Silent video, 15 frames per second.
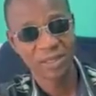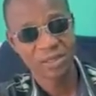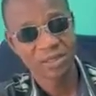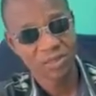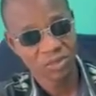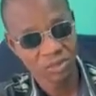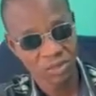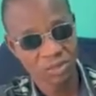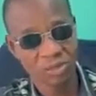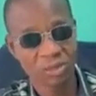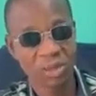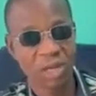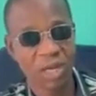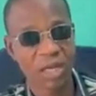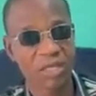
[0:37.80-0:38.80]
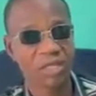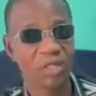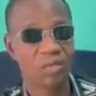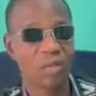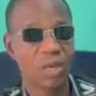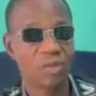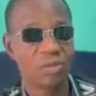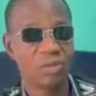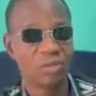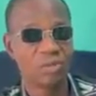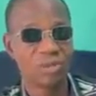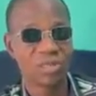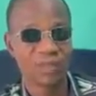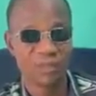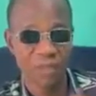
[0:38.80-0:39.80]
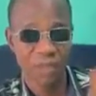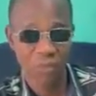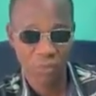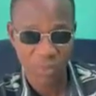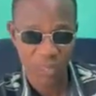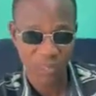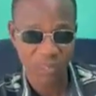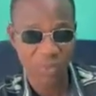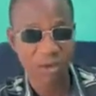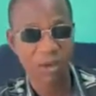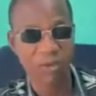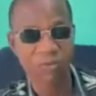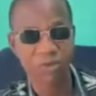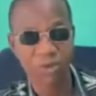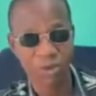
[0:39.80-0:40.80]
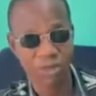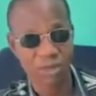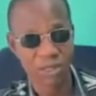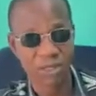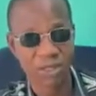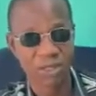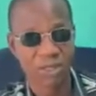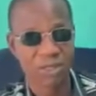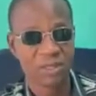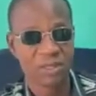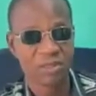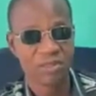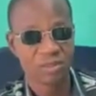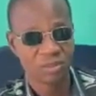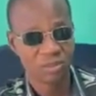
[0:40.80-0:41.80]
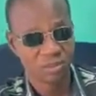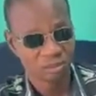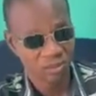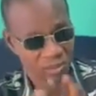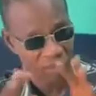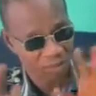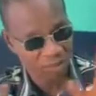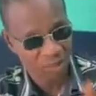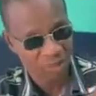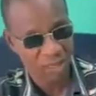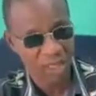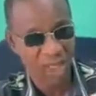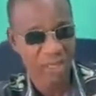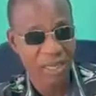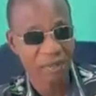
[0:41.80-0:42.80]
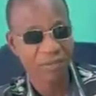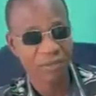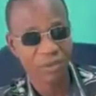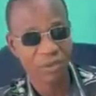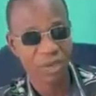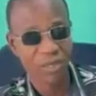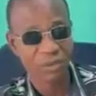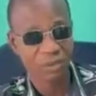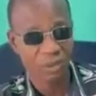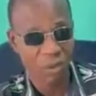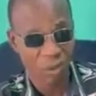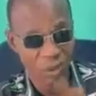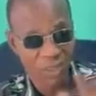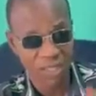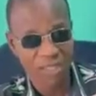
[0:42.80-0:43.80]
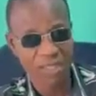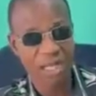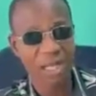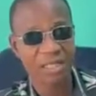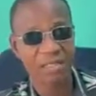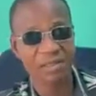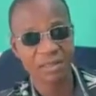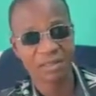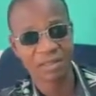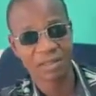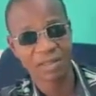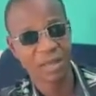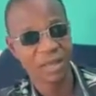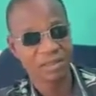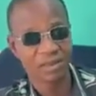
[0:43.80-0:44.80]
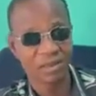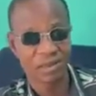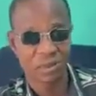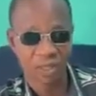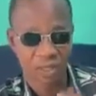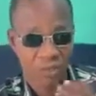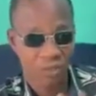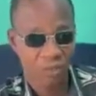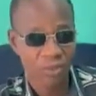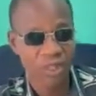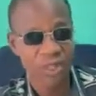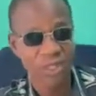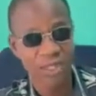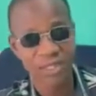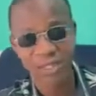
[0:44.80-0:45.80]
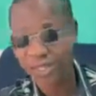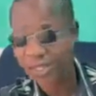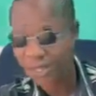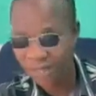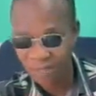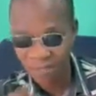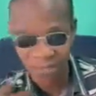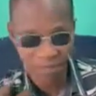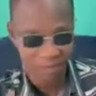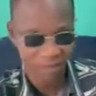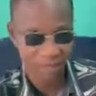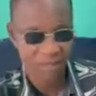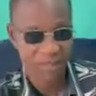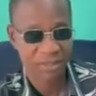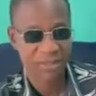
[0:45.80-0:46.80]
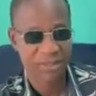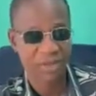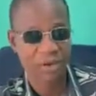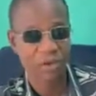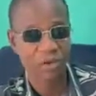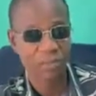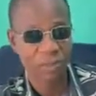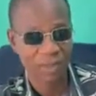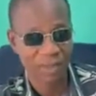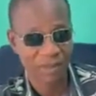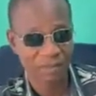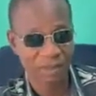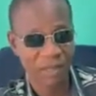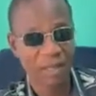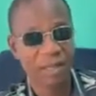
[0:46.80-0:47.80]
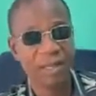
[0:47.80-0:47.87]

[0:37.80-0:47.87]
So I just want to give a word of God to each and everyone, to all and sundry, as to whether we'll take it. It is our own palaver.